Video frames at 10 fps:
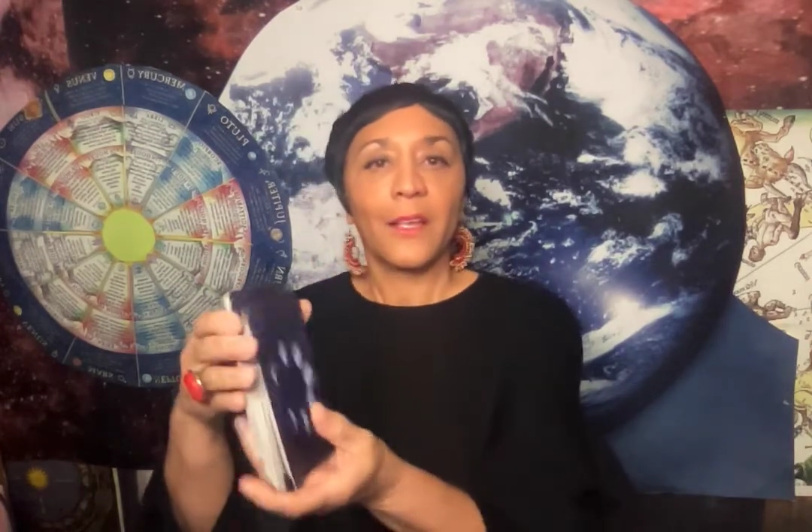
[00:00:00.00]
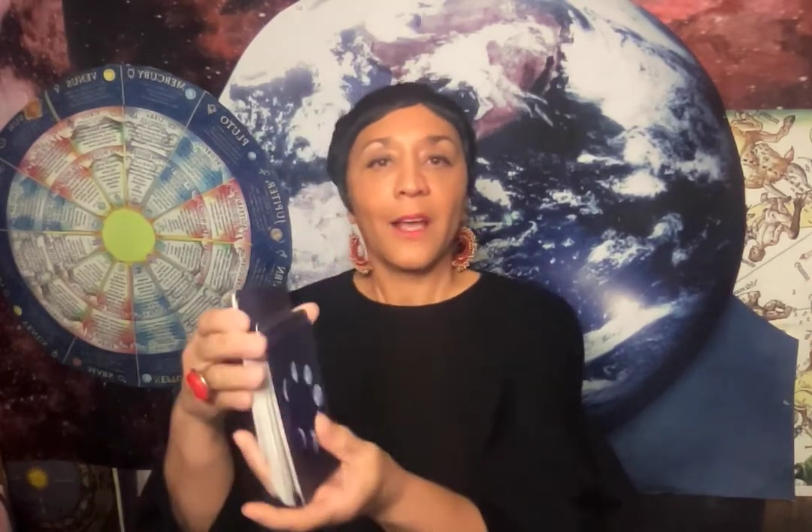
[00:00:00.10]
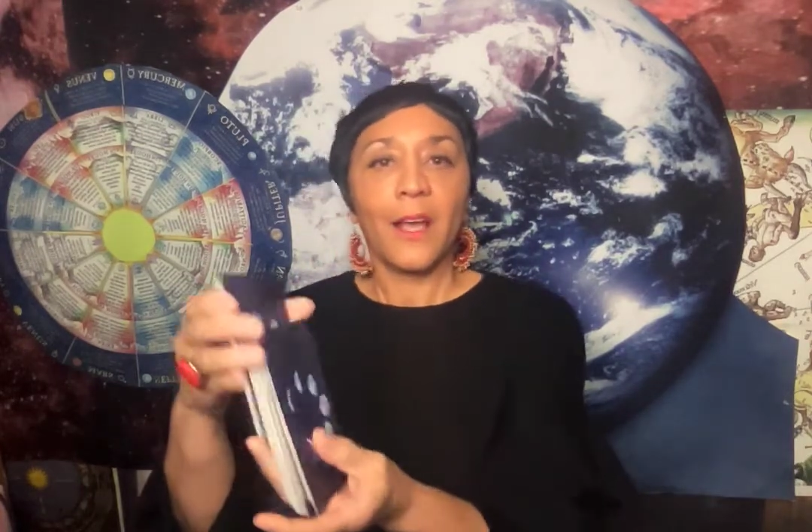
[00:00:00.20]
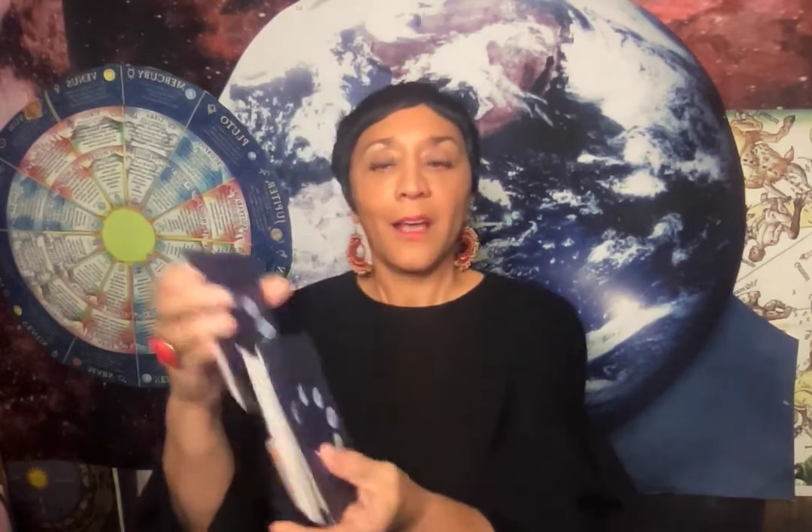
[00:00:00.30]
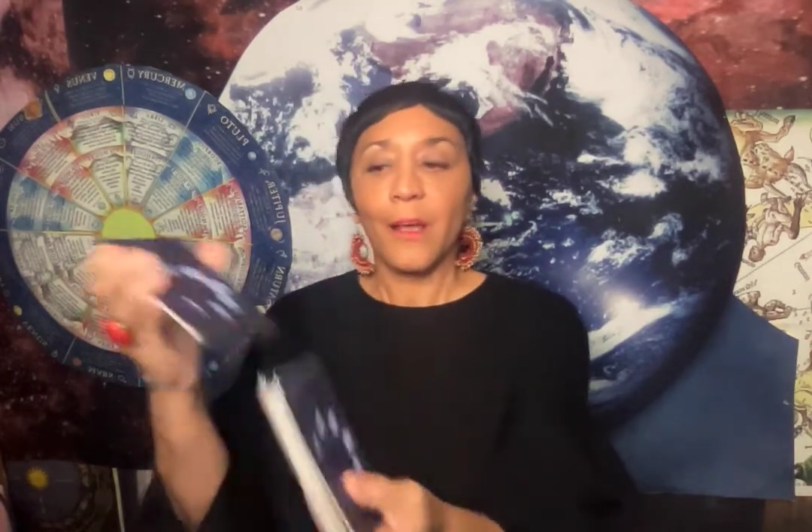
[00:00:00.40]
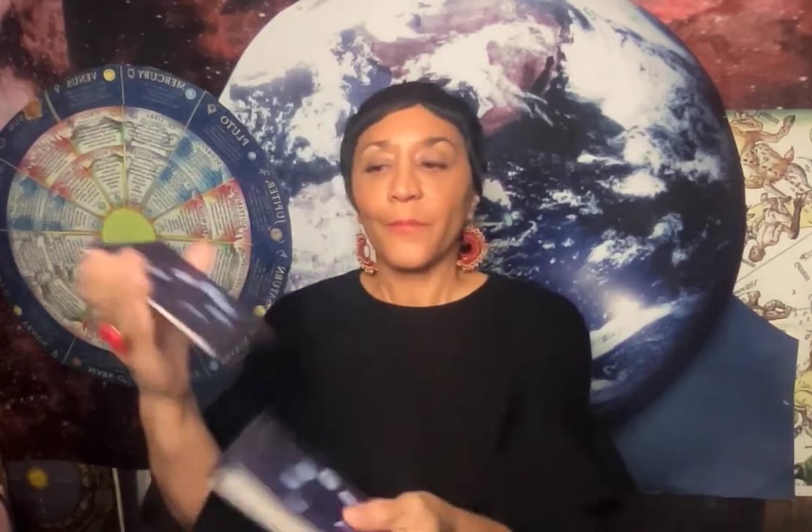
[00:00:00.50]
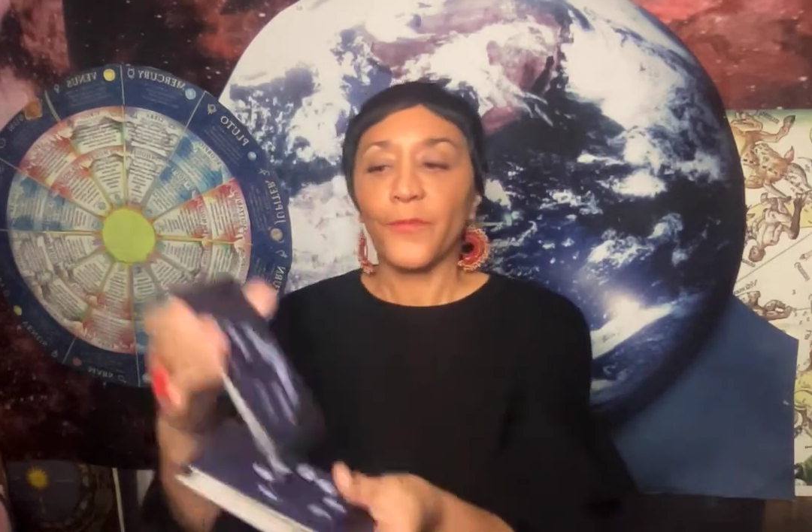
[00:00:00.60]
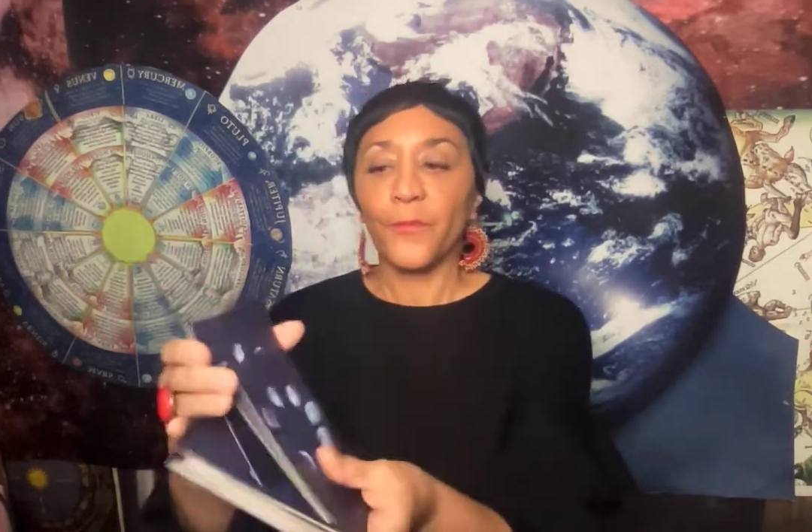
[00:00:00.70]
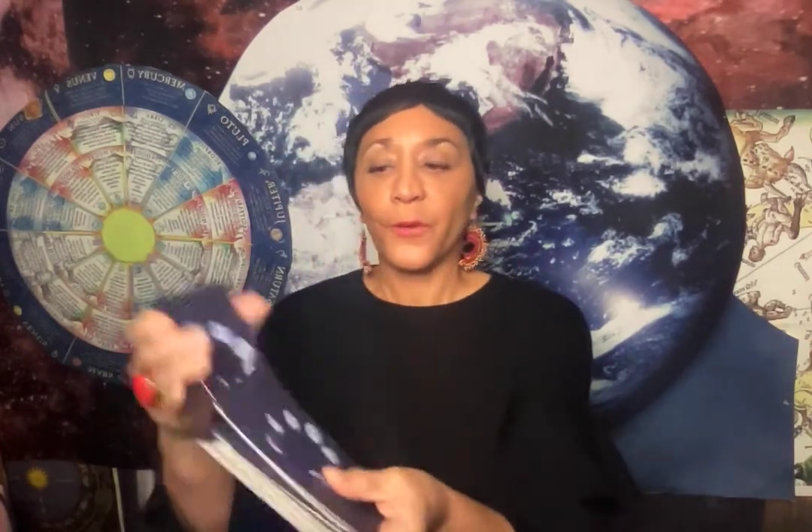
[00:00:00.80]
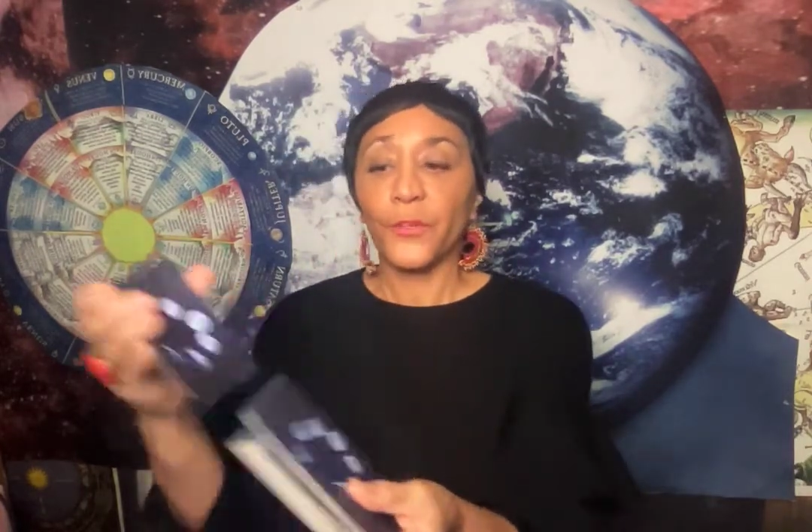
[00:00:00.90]

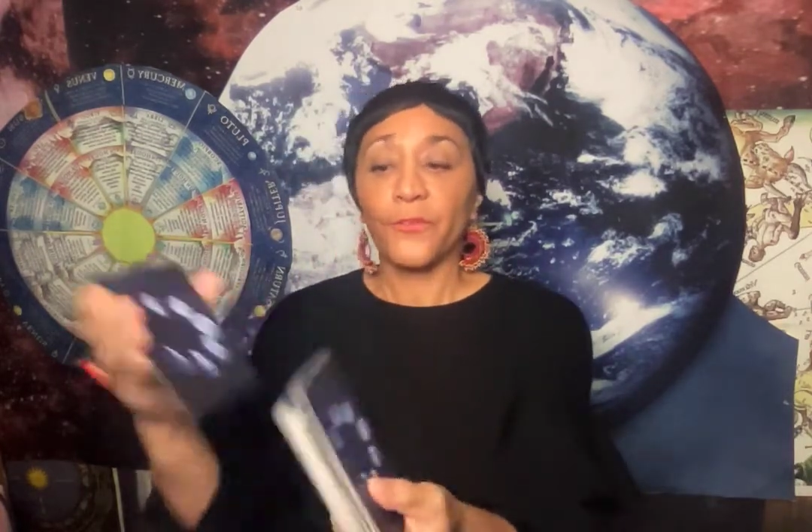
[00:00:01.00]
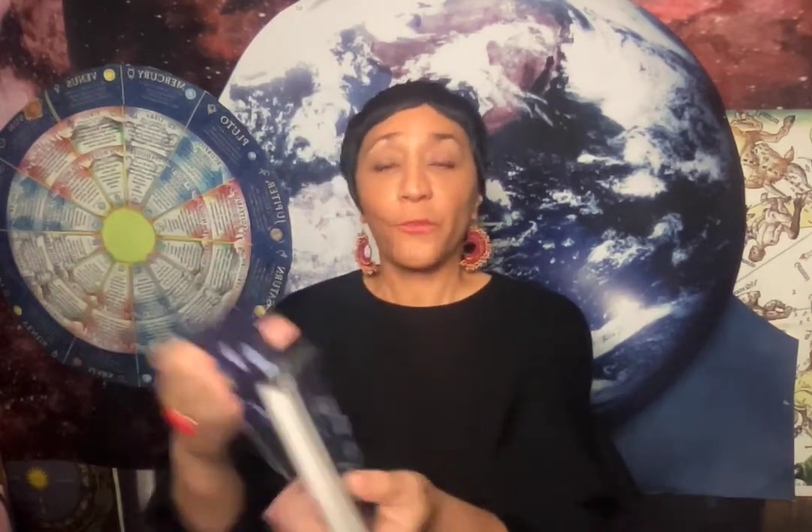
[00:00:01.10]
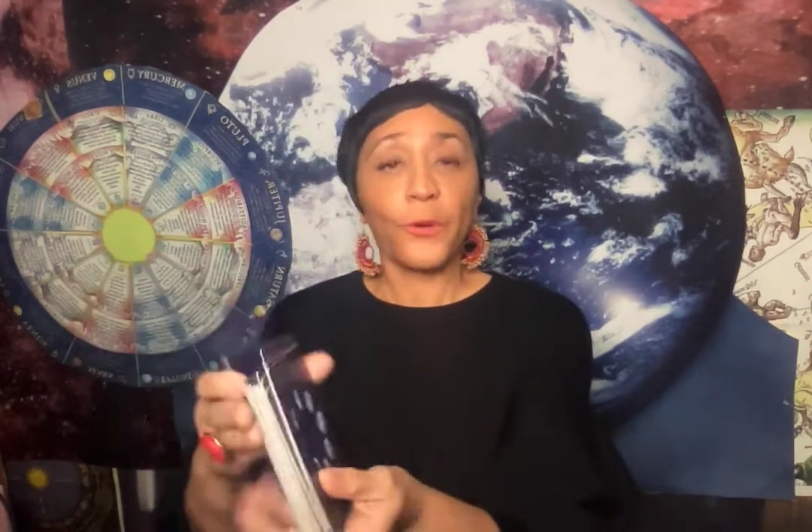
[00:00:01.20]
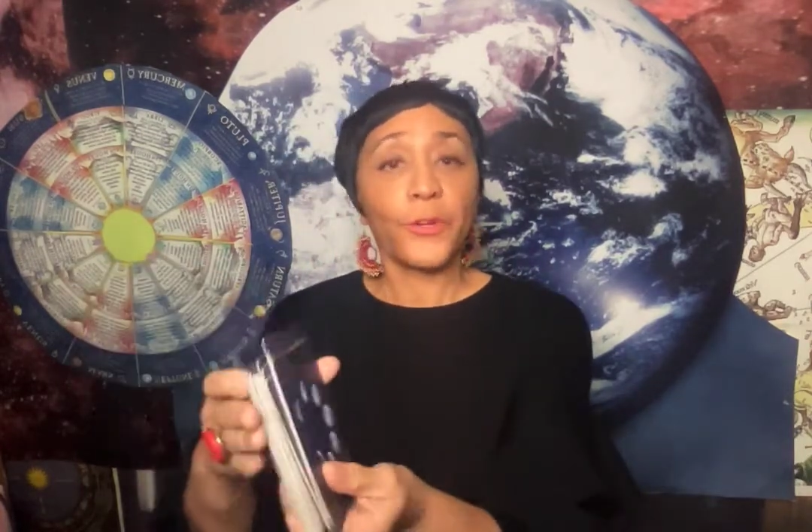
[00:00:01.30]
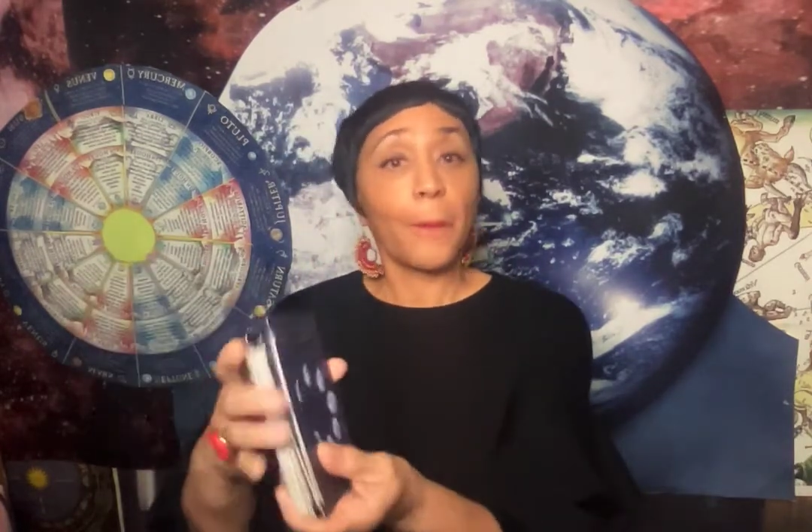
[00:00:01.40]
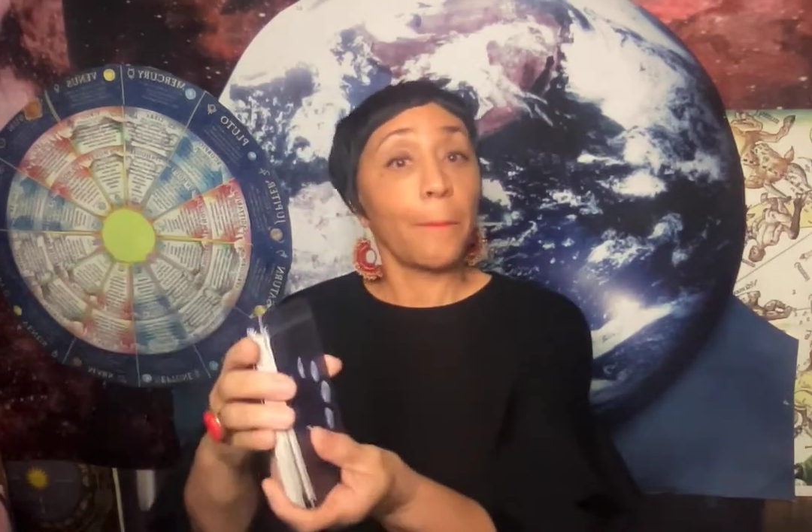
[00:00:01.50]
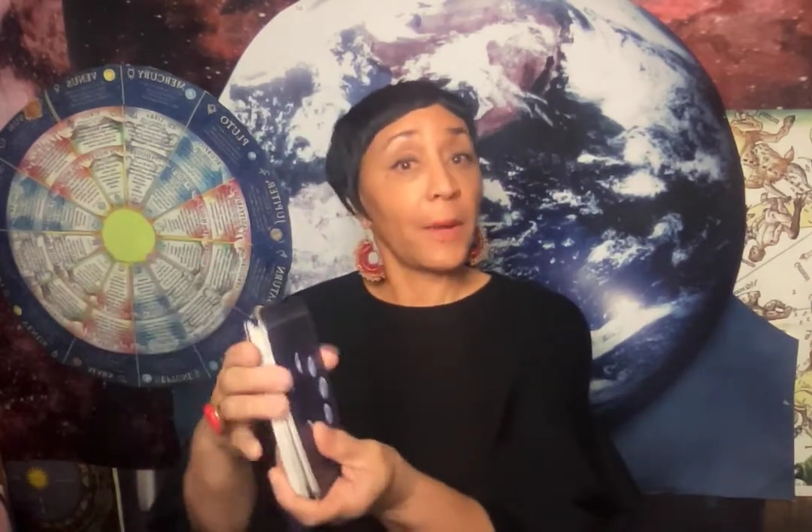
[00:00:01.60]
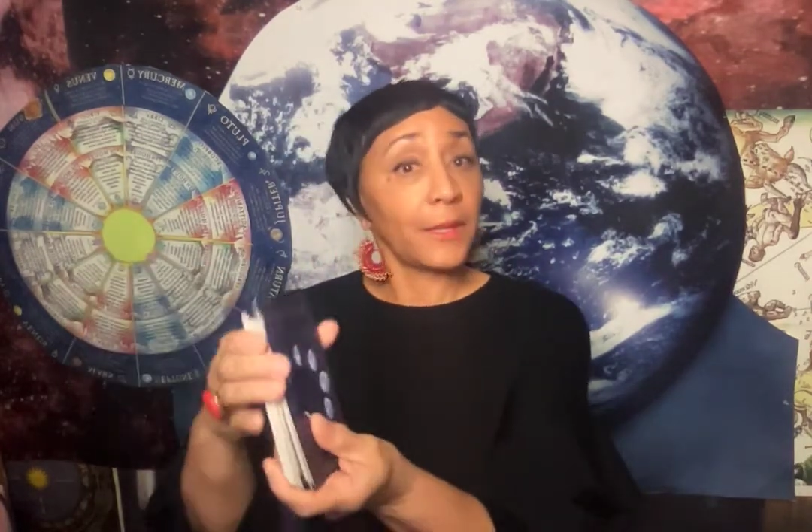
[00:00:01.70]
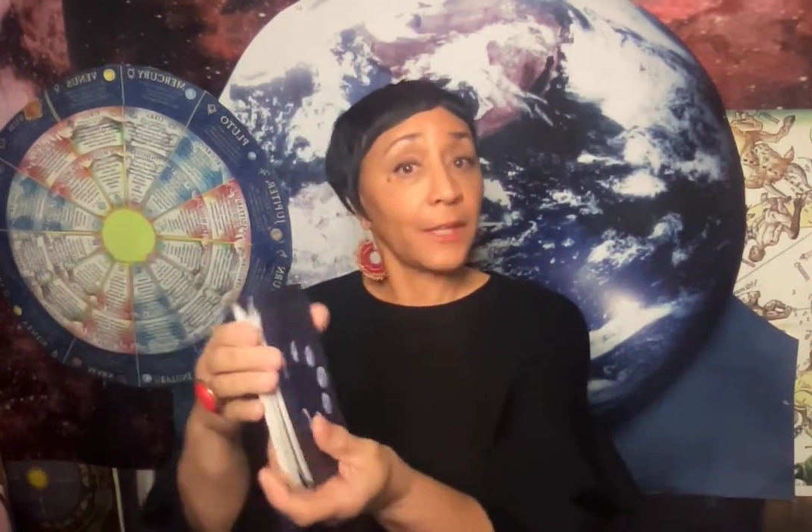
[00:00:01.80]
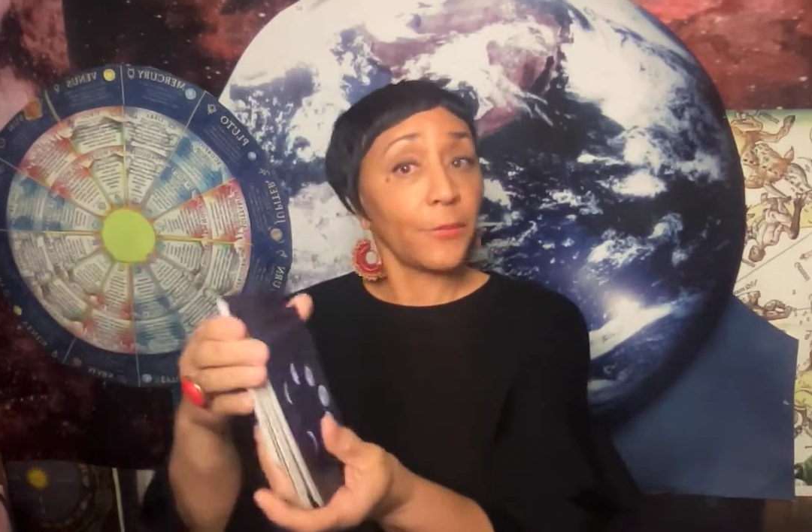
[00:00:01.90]
for your
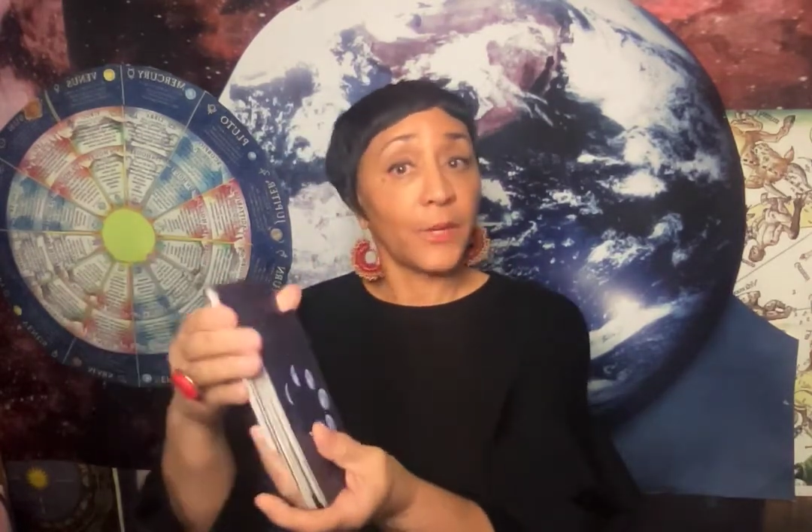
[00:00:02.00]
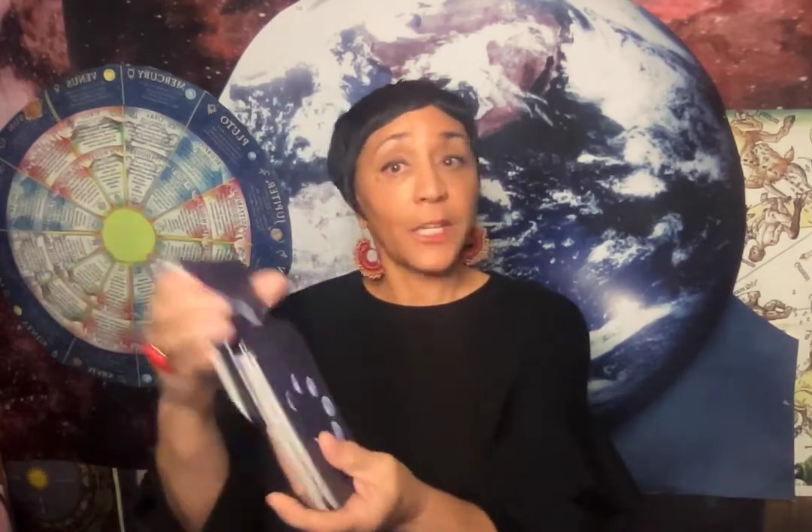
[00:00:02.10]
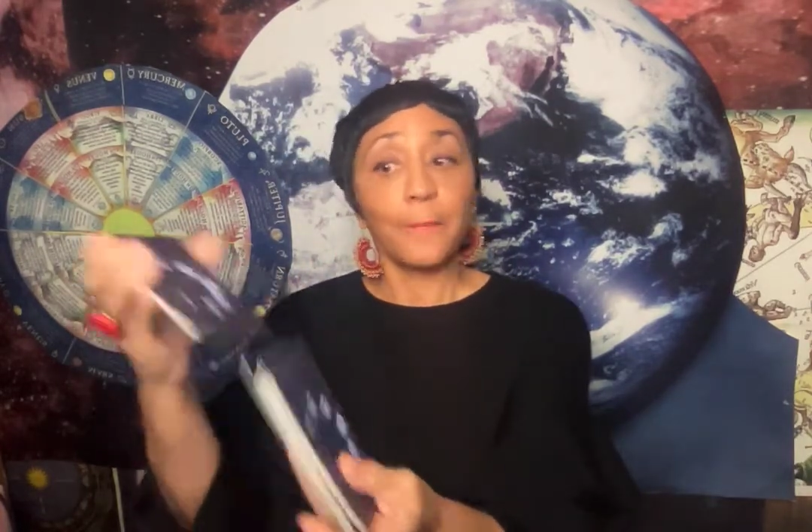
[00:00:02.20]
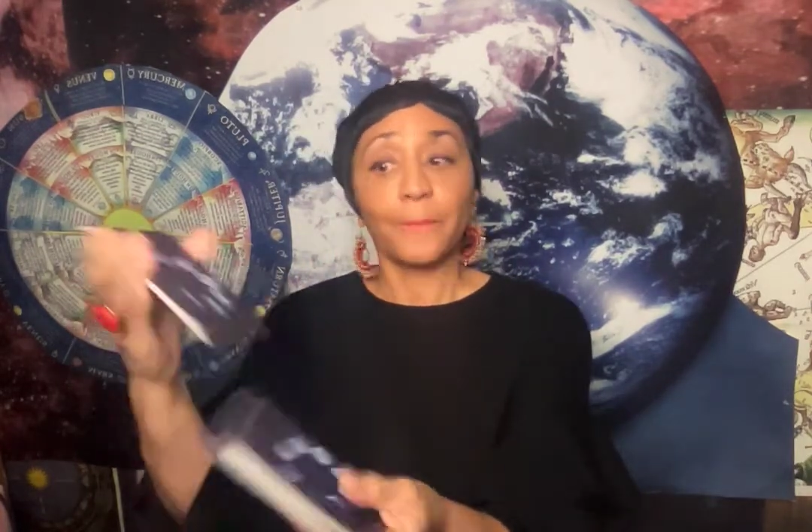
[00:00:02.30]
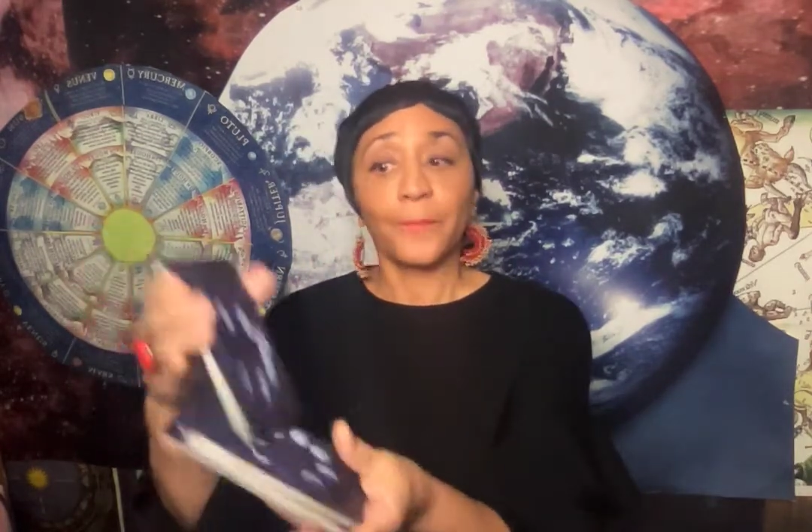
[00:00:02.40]
monthly reading.